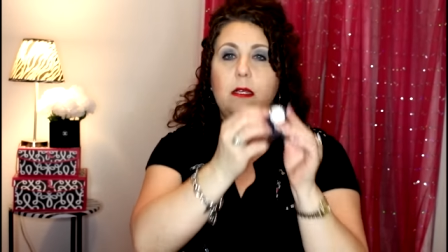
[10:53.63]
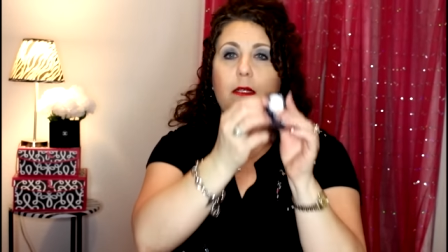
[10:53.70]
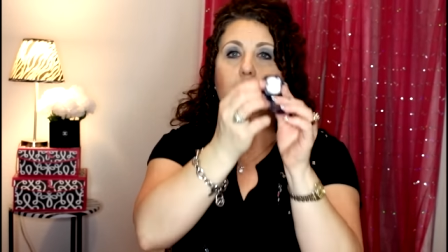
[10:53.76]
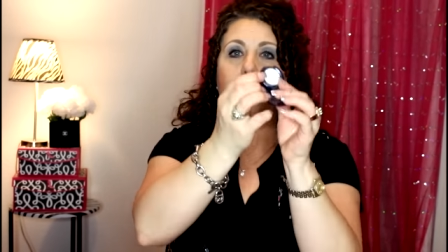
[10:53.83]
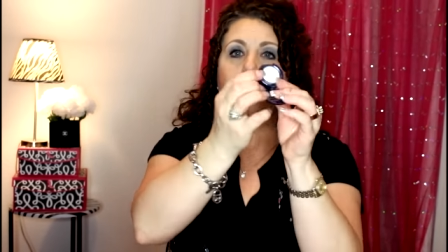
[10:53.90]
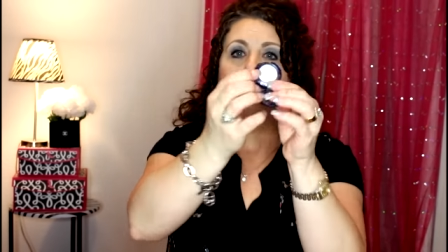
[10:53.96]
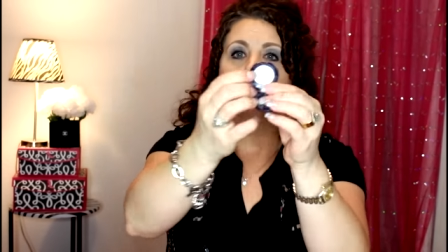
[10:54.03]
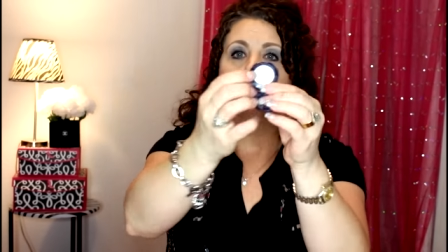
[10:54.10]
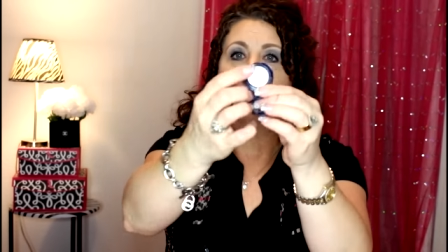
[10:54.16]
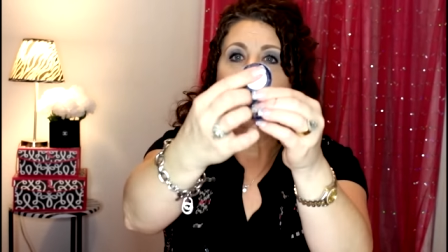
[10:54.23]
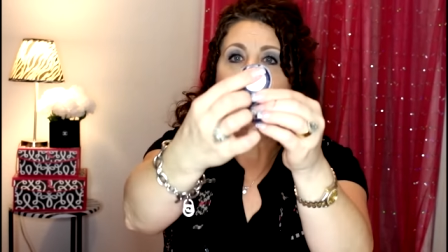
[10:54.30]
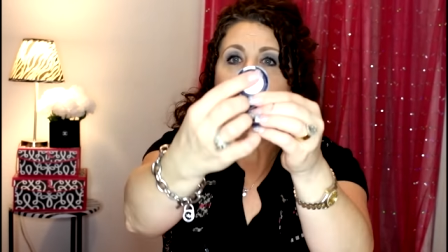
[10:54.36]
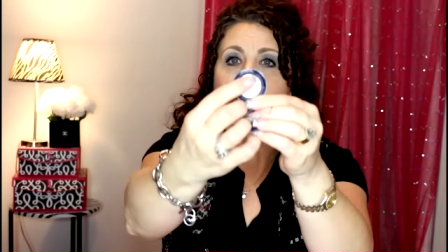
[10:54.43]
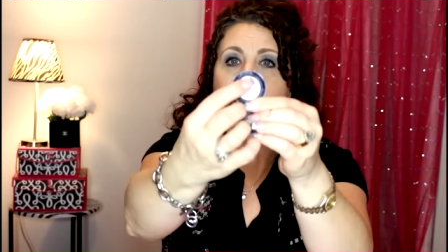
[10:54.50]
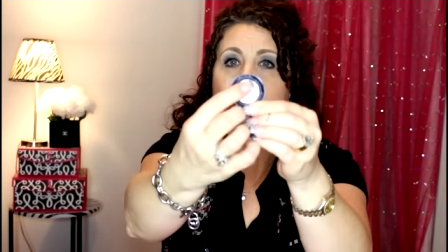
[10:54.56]
some
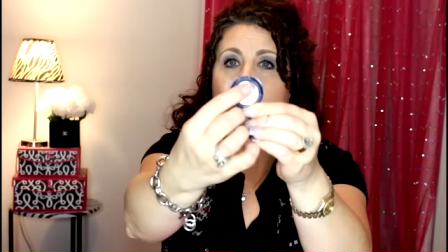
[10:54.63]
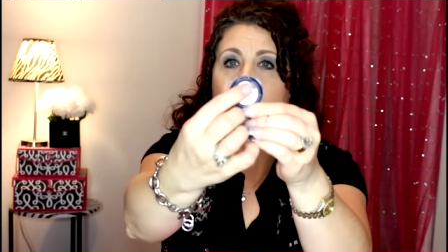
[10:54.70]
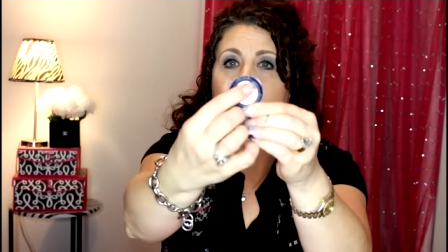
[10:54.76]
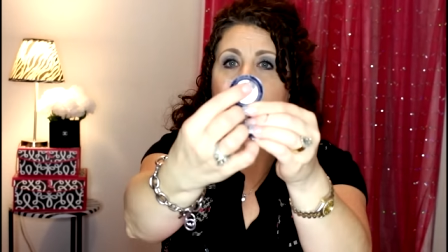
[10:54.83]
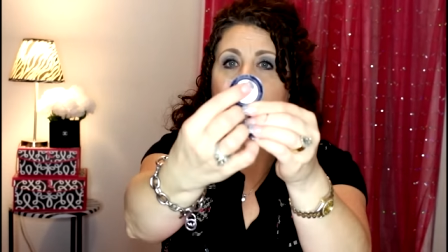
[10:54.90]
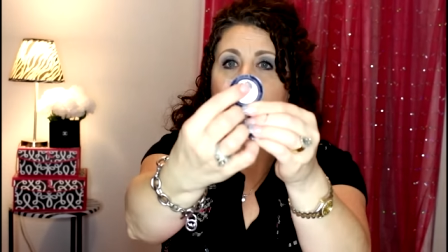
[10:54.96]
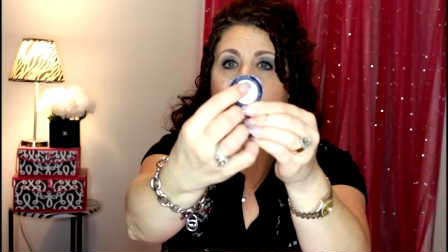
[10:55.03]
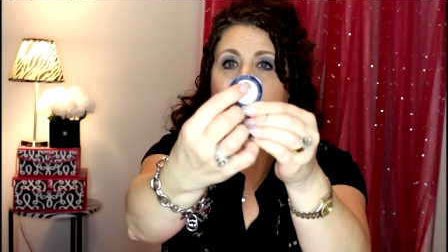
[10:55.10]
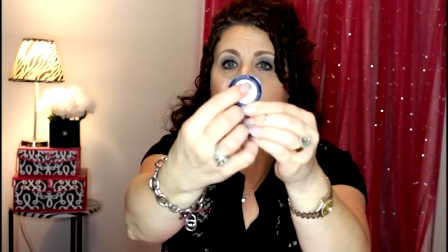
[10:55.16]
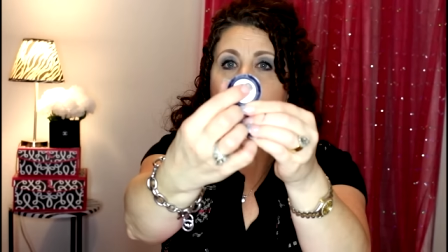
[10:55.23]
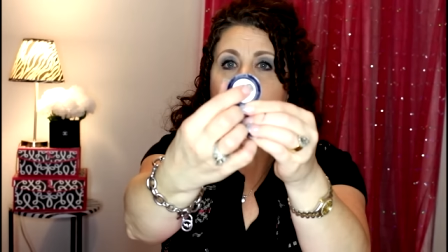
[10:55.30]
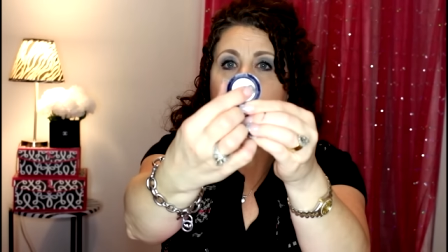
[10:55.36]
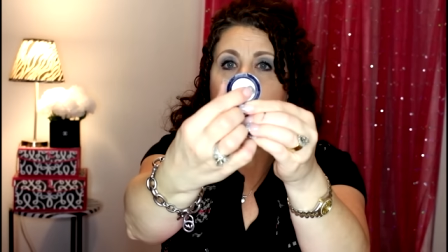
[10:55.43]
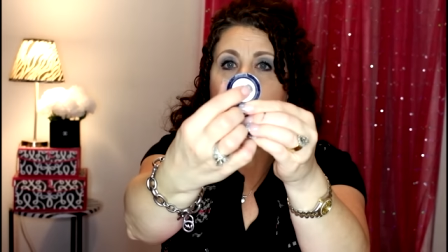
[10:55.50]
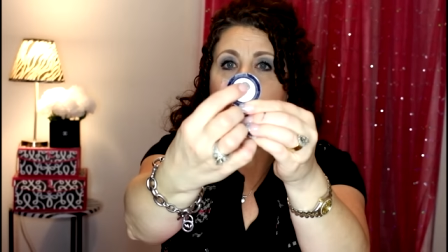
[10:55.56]
pan
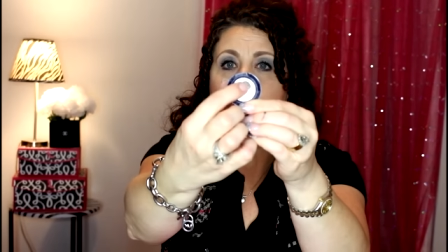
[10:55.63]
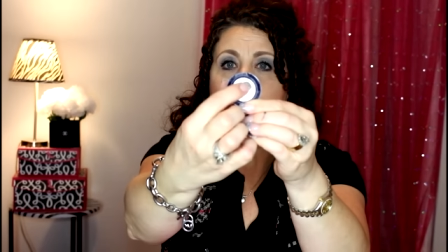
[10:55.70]
here on the